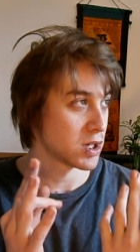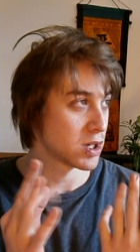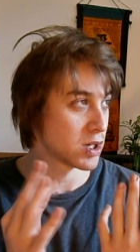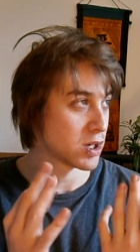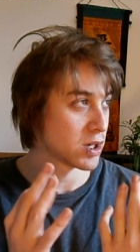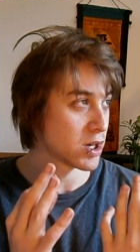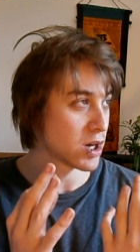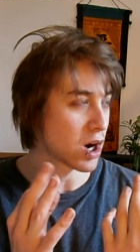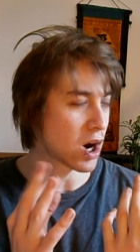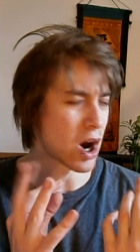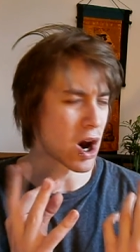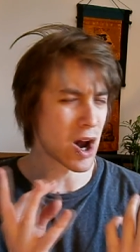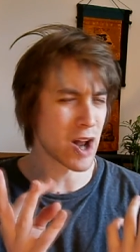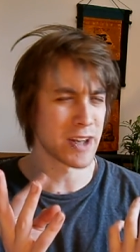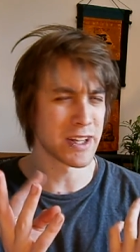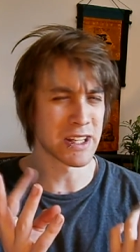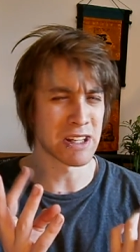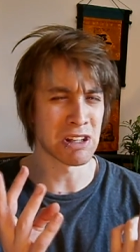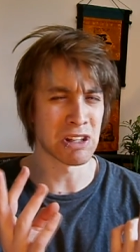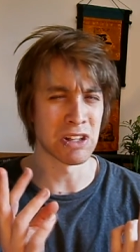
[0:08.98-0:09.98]

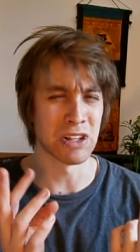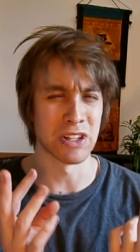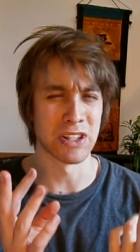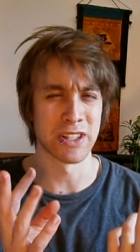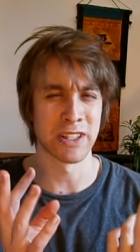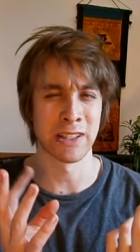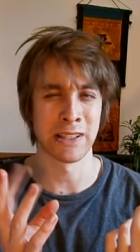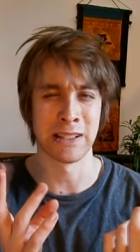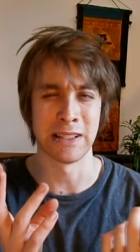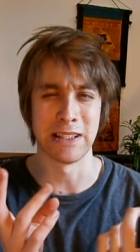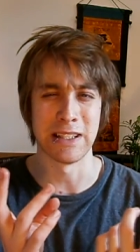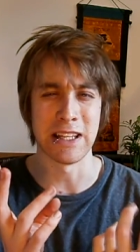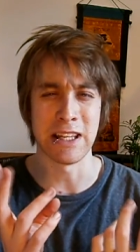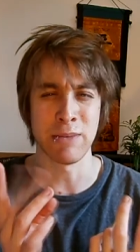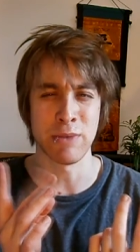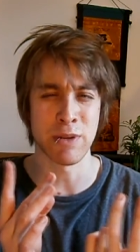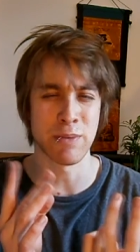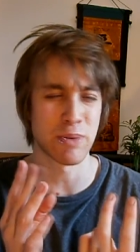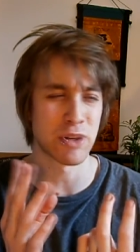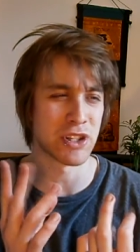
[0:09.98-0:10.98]
hauntings,
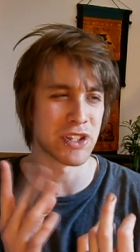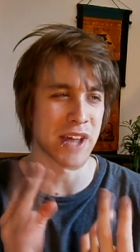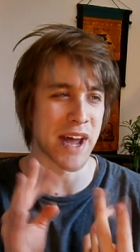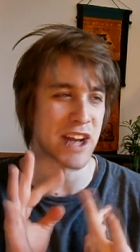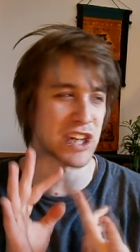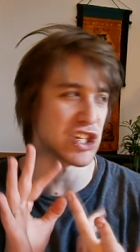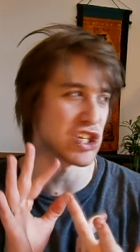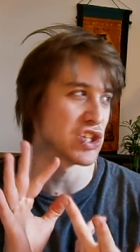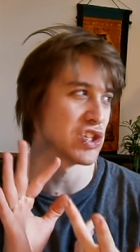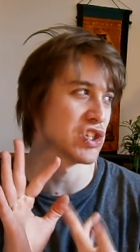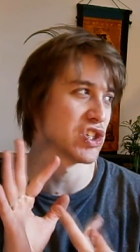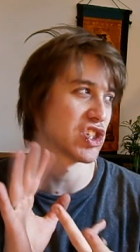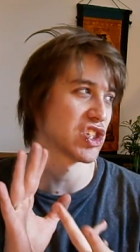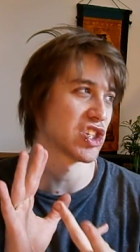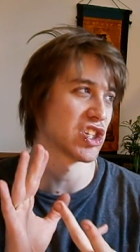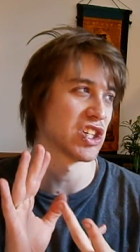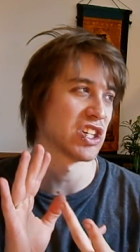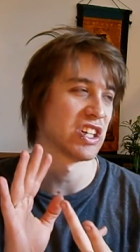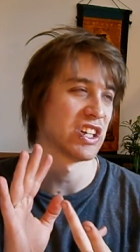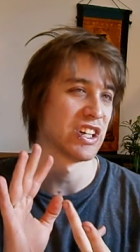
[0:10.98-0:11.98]
demon
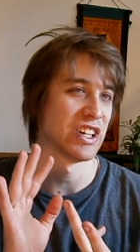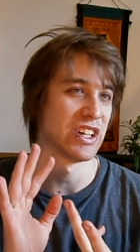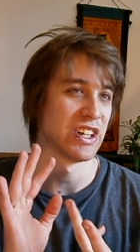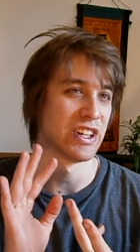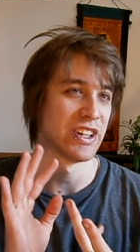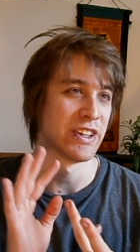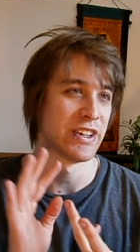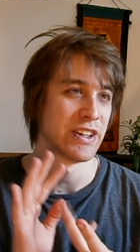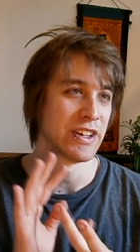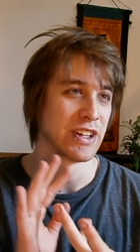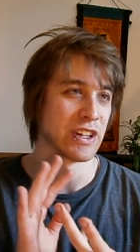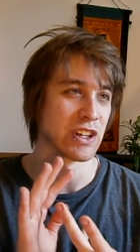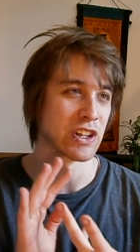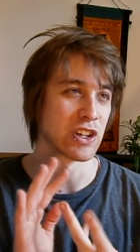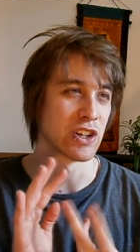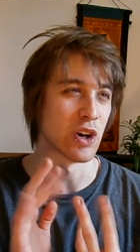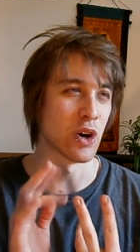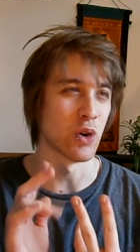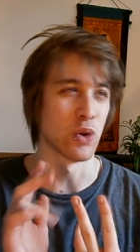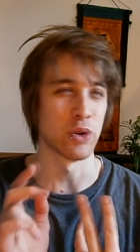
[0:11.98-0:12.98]
possessions,
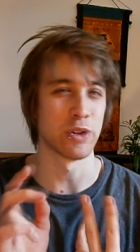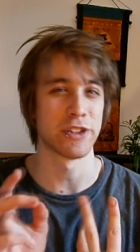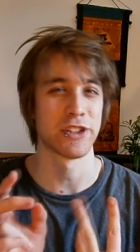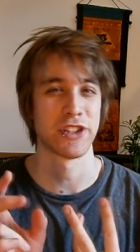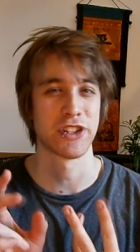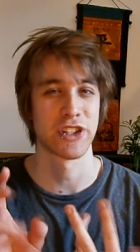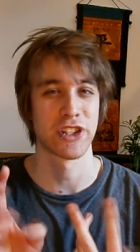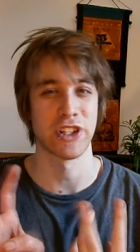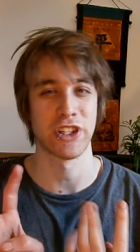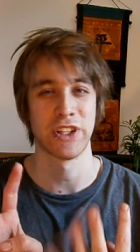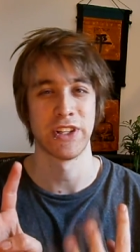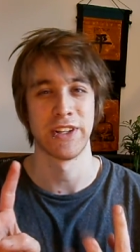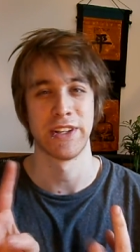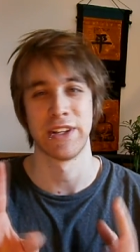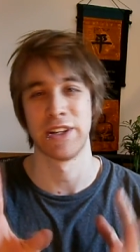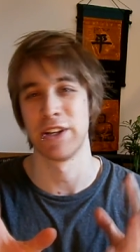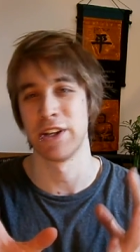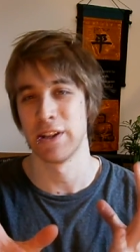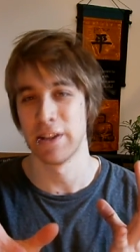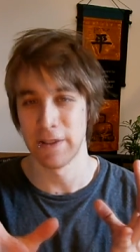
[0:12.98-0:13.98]
ghosts.
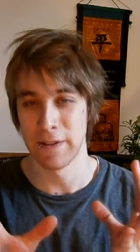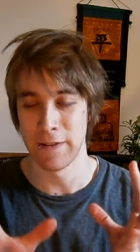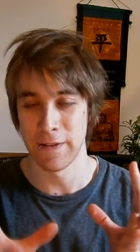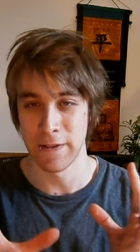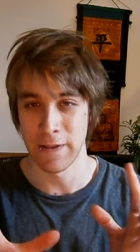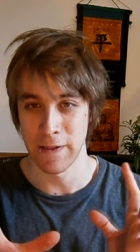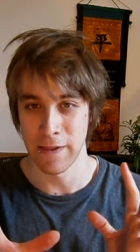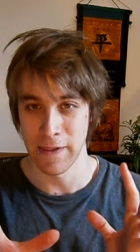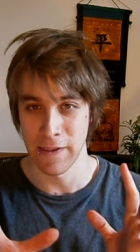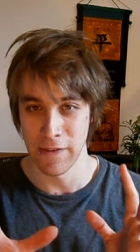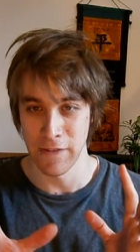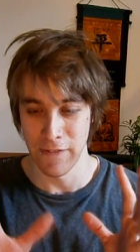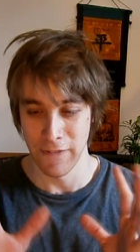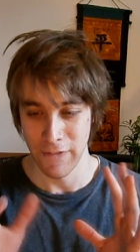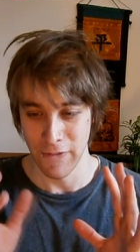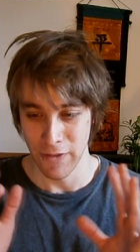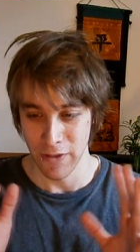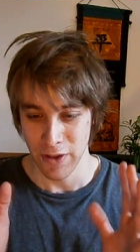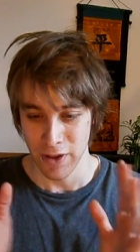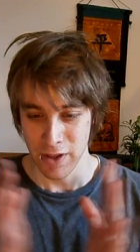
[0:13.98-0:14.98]

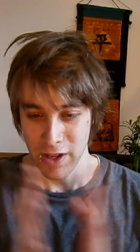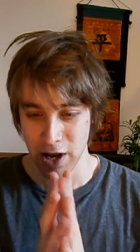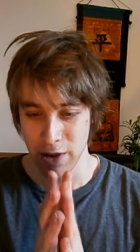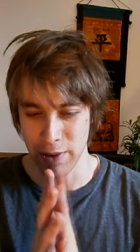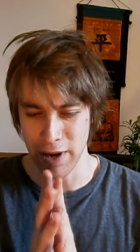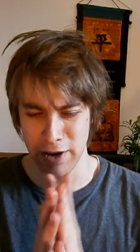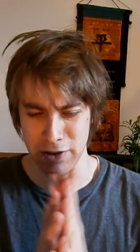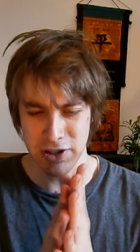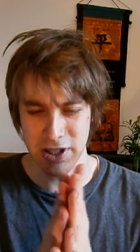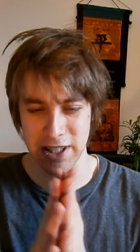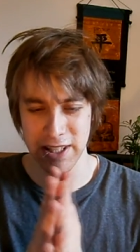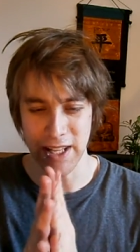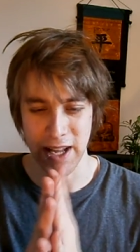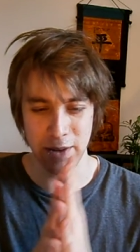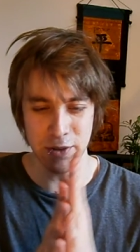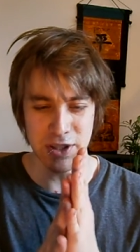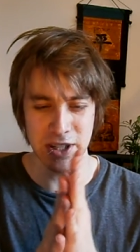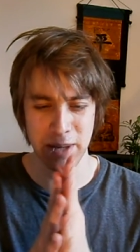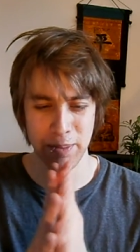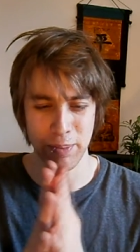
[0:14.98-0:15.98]
I mean, I
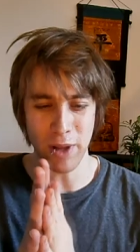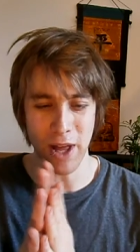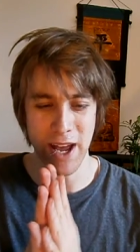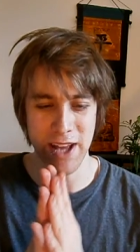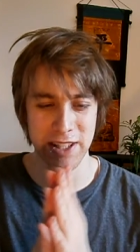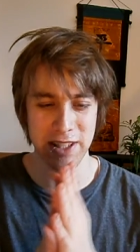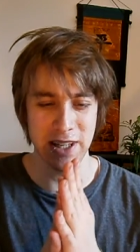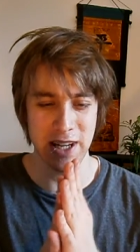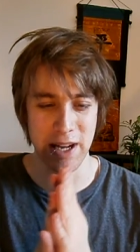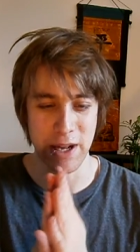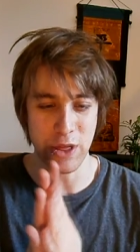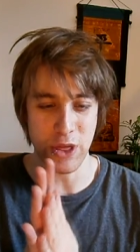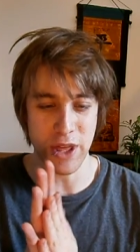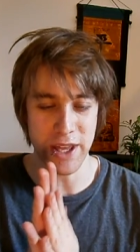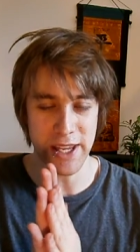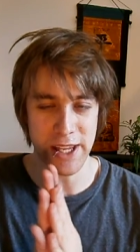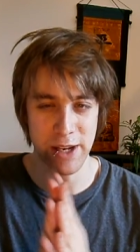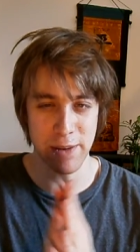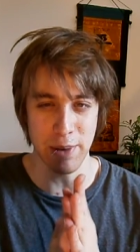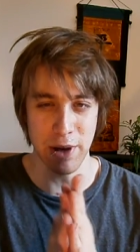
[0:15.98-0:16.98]
was up last night
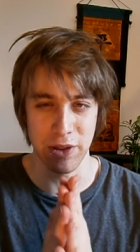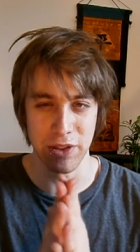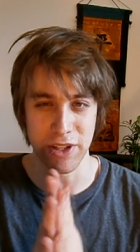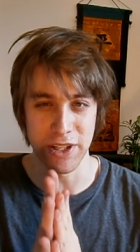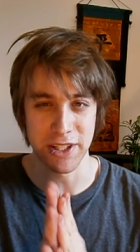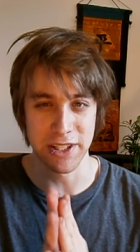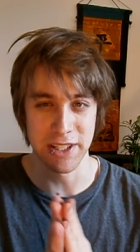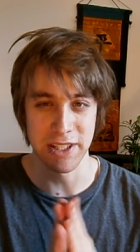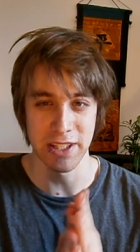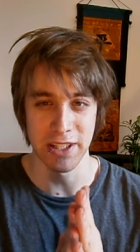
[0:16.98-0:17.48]
thinking about this,